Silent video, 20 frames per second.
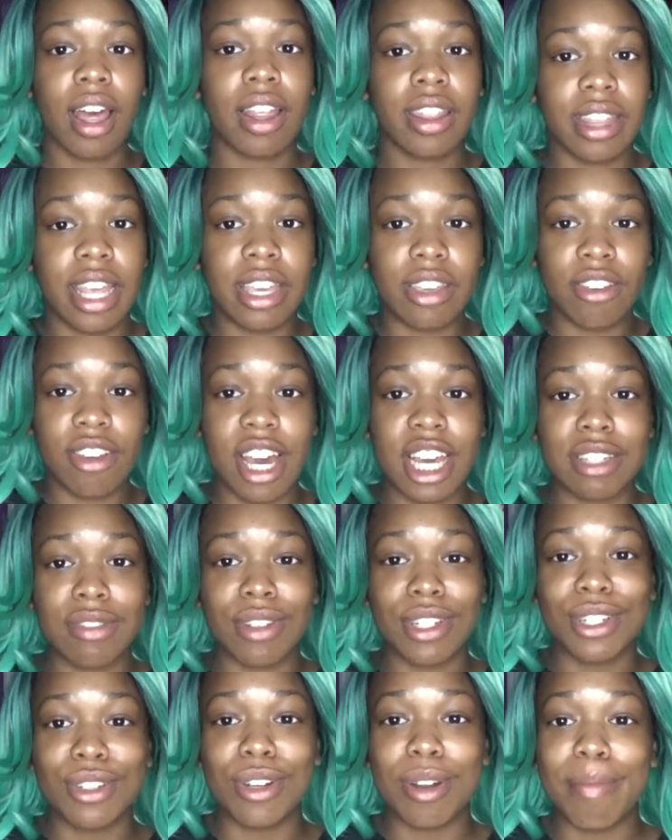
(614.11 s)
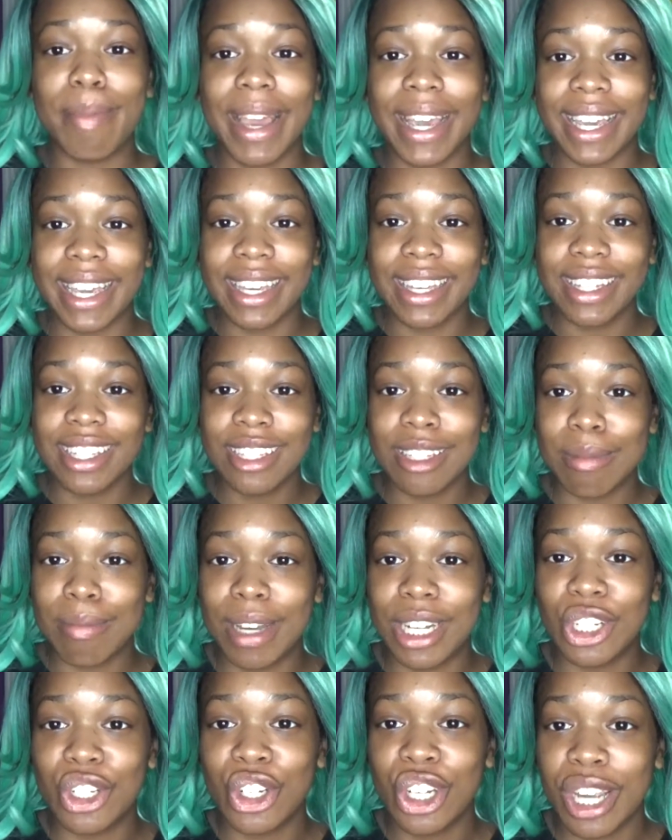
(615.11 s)
Thank you guys for tuning back in to
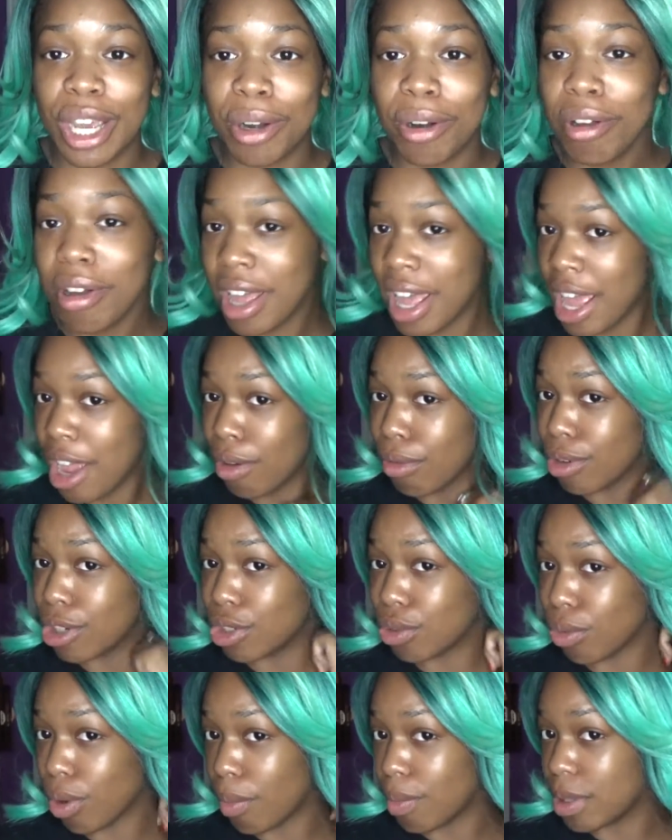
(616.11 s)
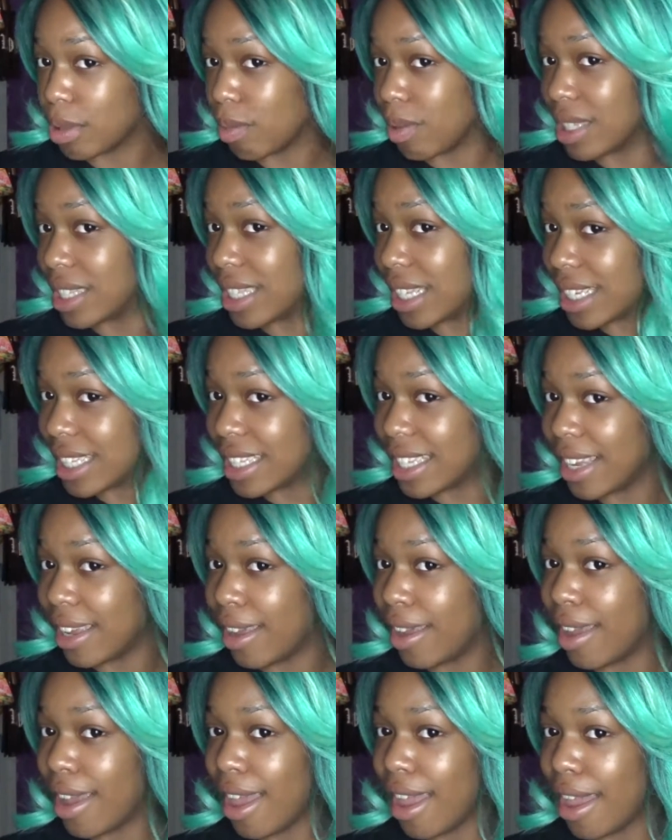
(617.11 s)
my channel. Read your Romans
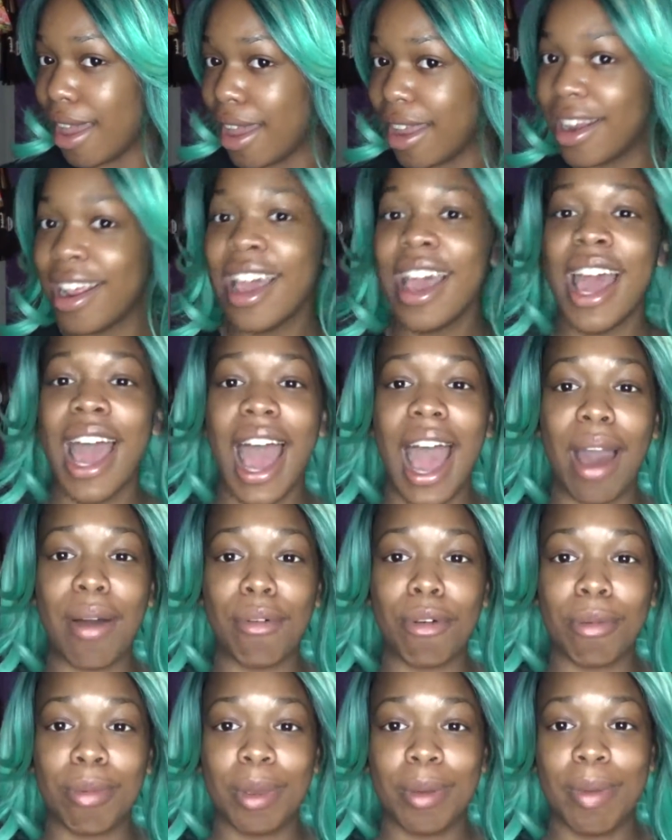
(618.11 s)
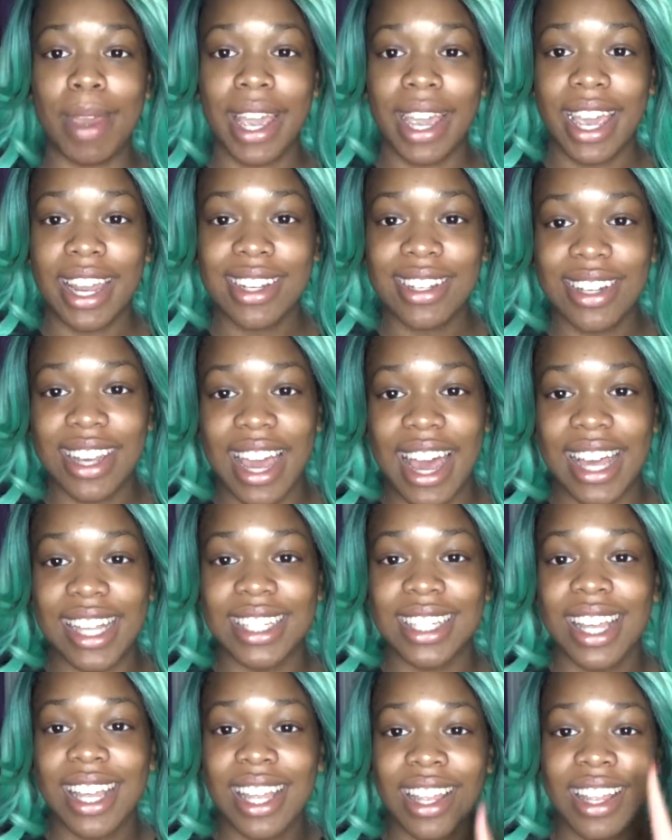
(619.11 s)
1:16, and I will be back at you
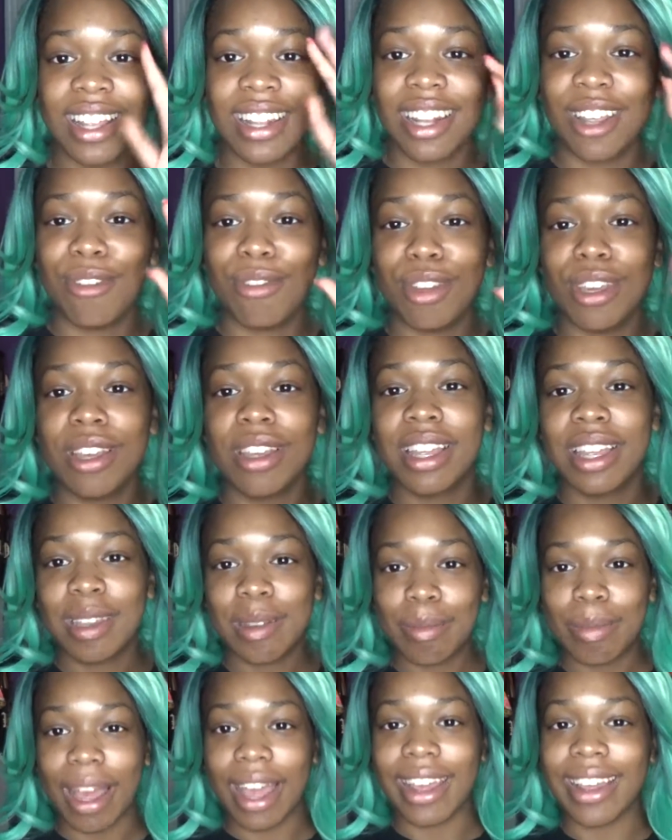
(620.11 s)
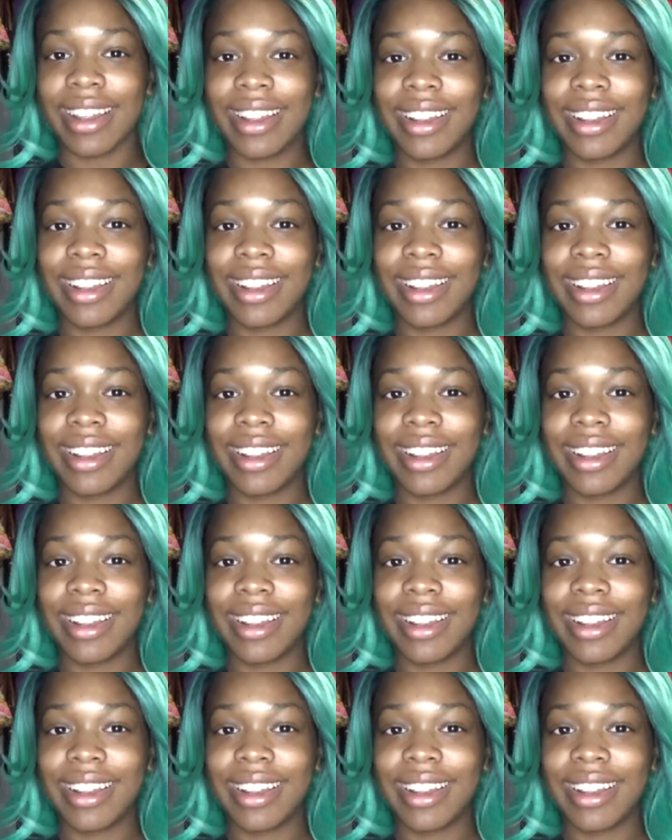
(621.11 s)
guys. Love you. Bye.